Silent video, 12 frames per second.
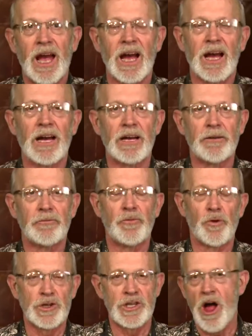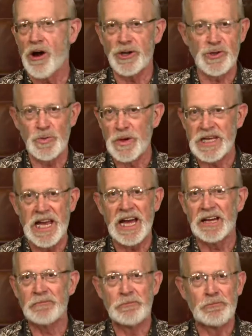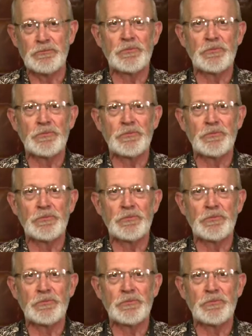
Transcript: uh, for as long as we can.